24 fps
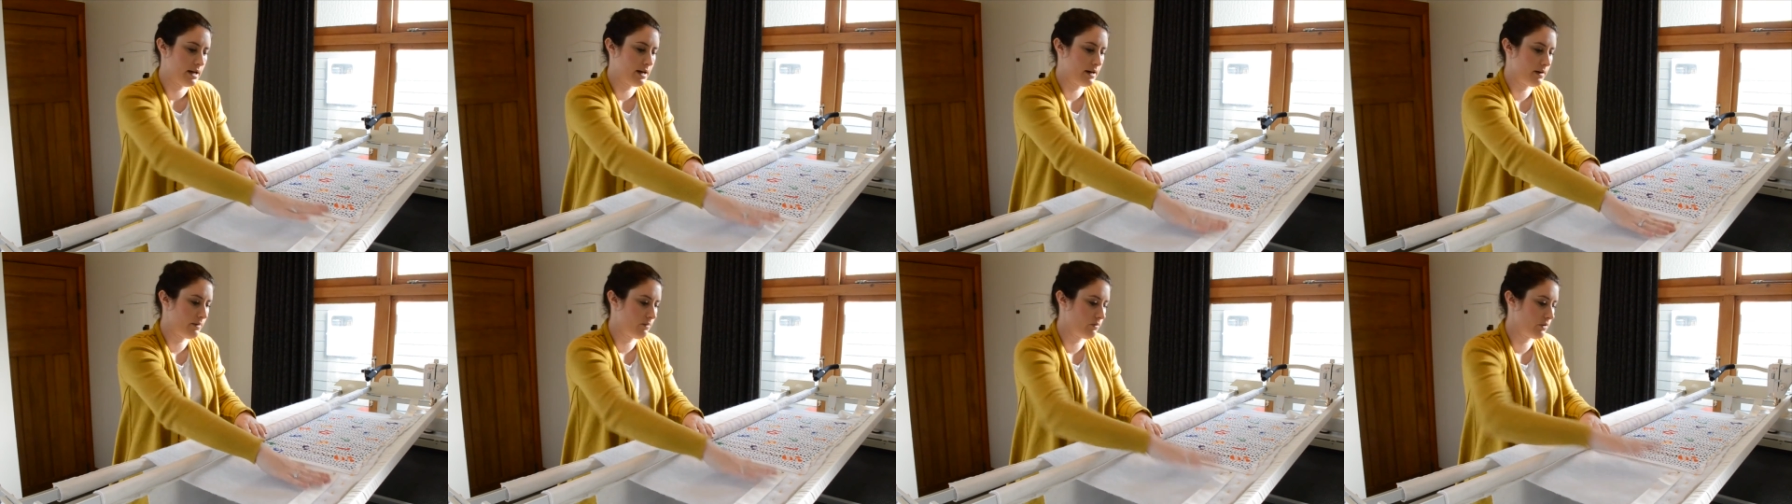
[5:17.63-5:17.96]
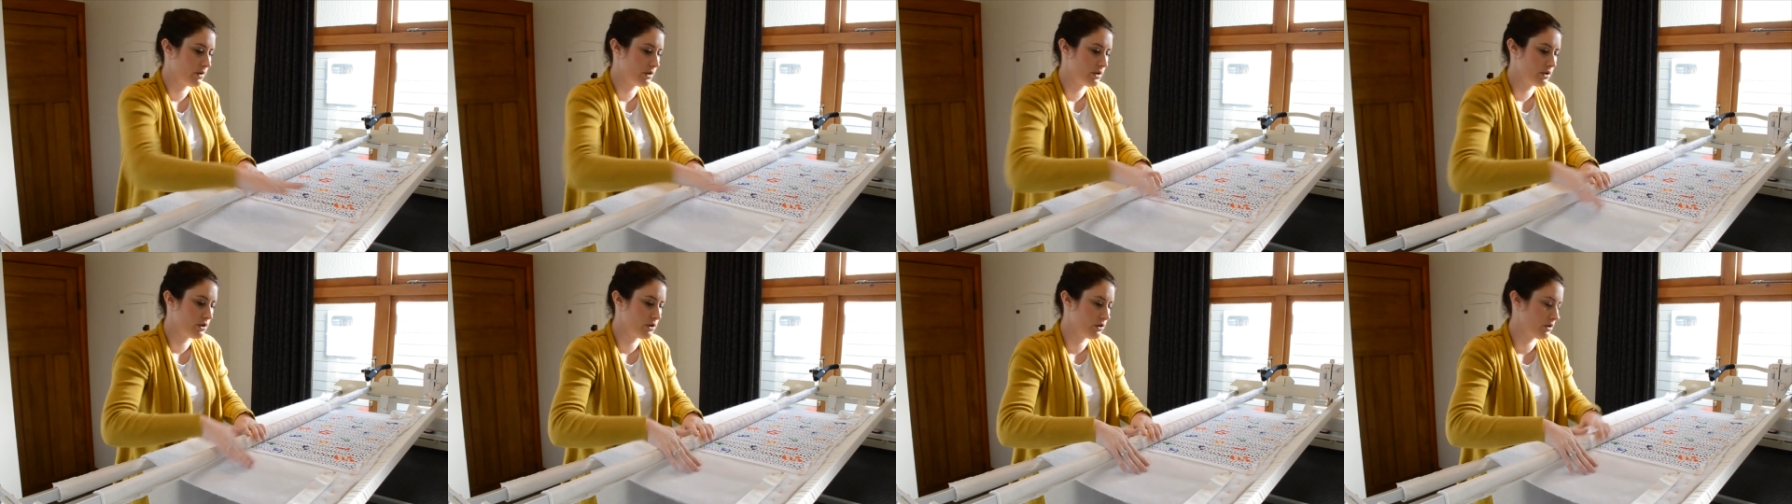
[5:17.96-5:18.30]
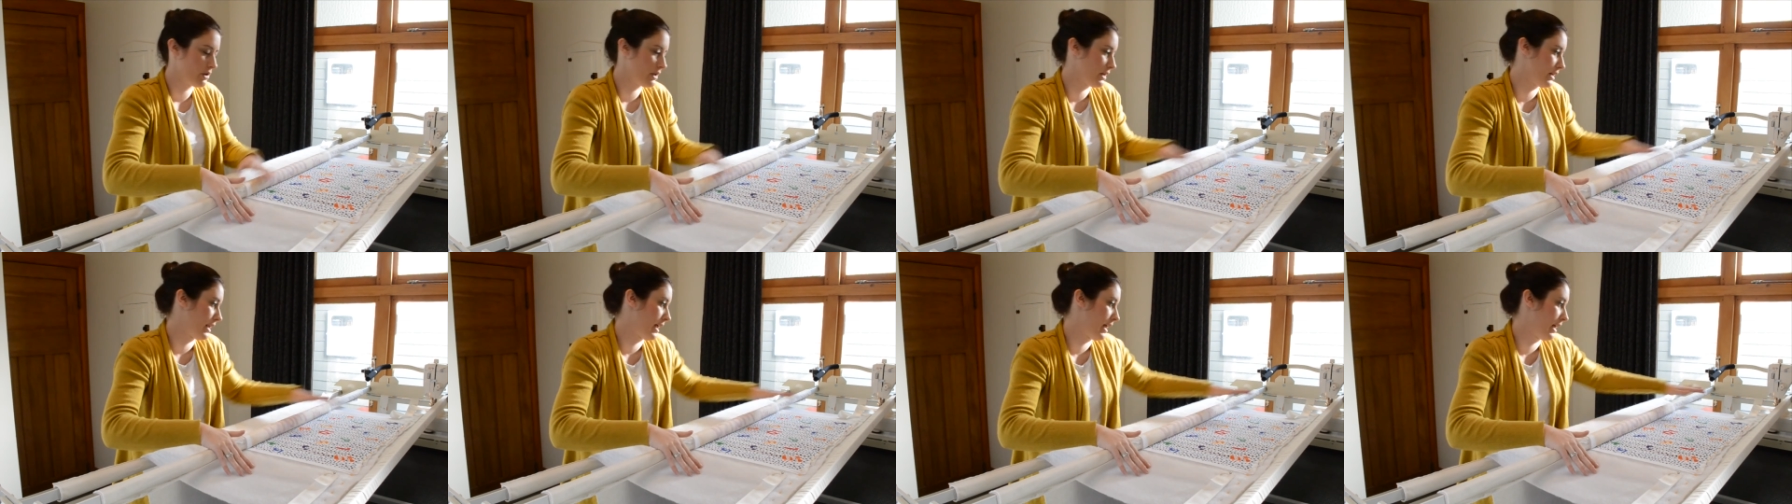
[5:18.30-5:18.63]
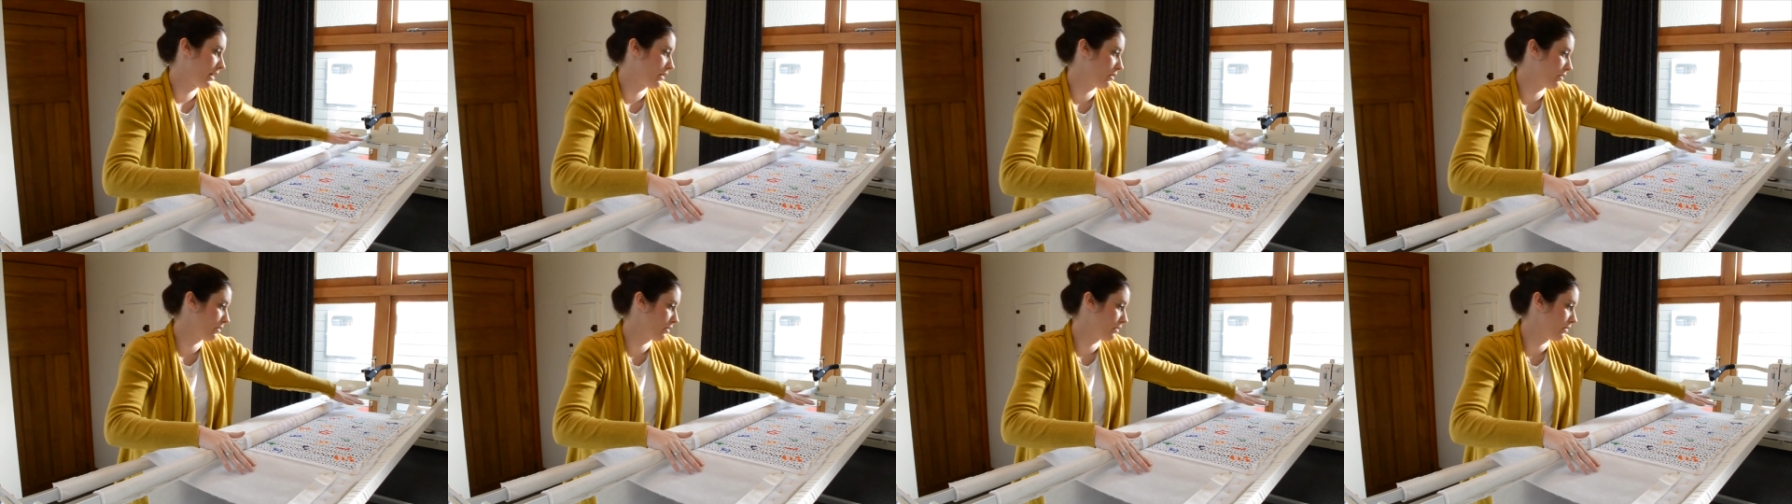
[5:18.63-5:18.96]
which you can add
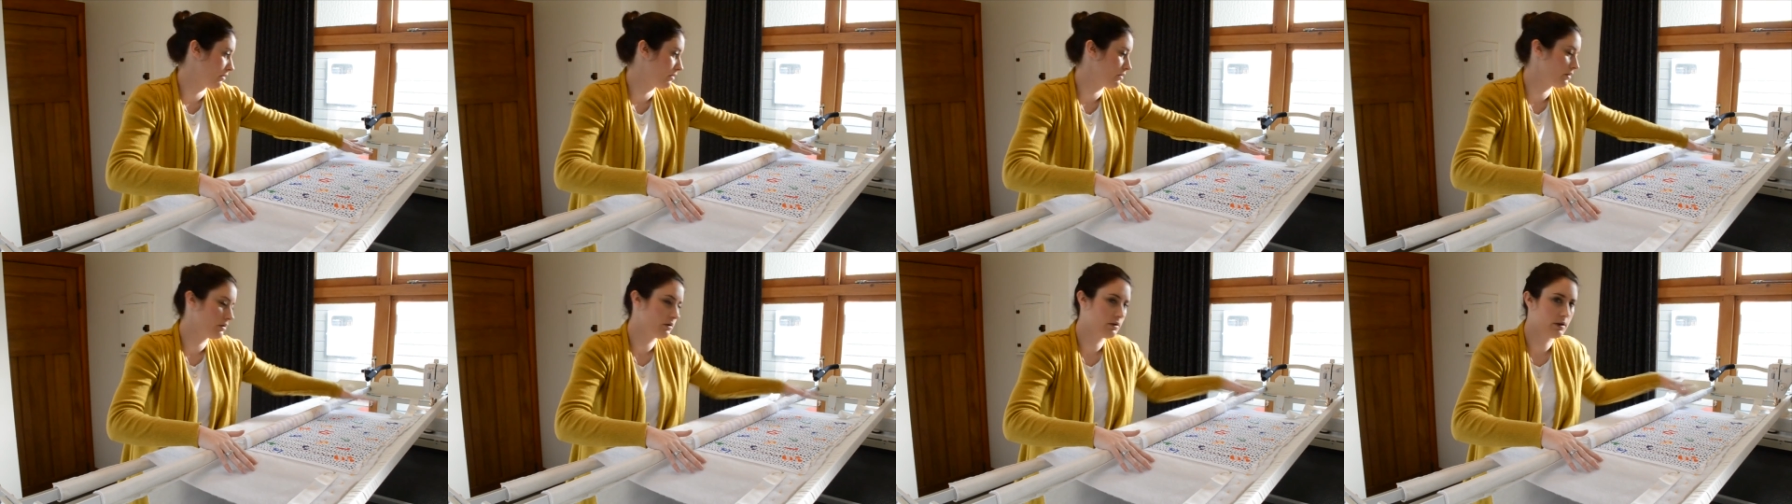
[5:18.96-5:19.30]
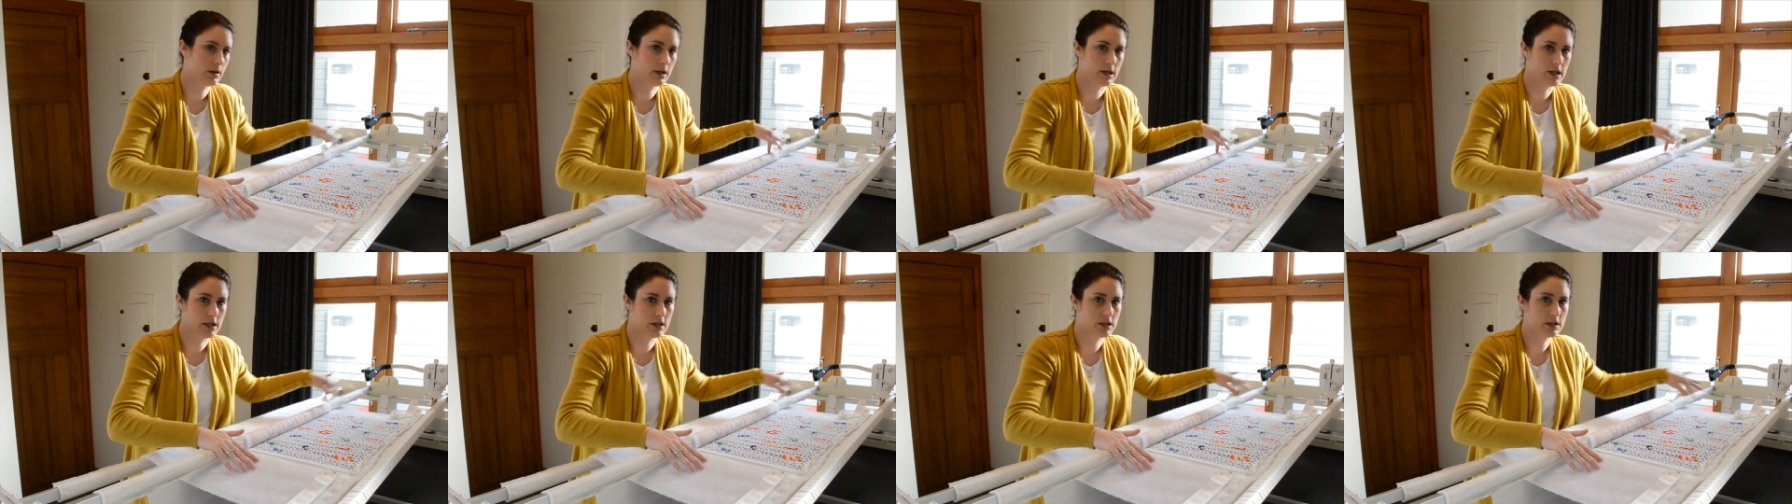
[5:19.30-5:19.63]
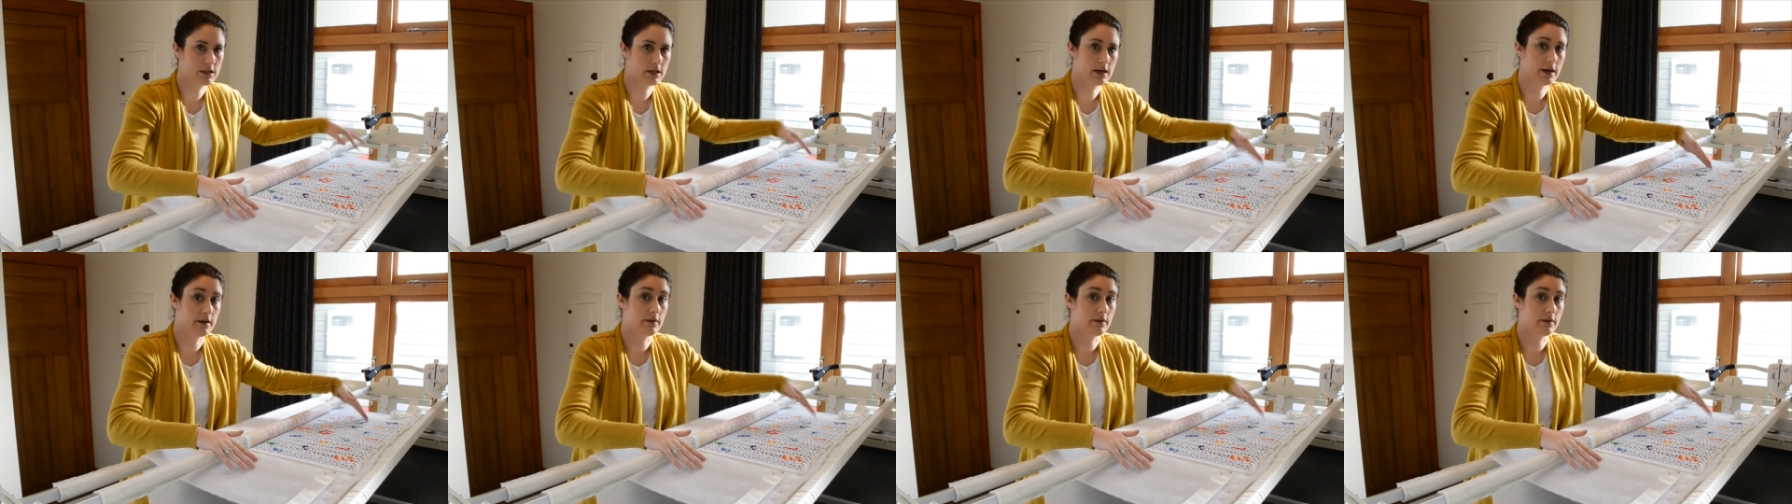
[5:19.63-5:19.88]
on each side of the